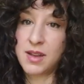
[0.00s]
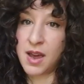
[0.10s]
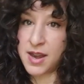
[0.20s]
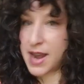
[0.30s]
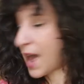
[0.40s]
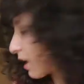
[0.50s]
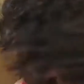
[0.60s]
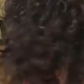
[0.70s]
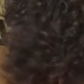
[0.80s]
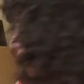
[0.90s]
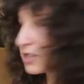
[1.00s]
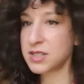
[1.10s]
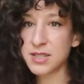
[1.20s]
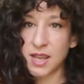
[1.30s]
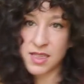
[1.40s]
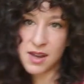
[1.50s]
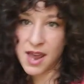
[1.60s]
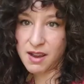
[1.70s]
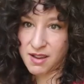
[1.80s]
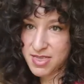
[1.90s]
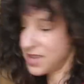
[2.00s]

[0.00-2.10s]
a neck on it just like the neck on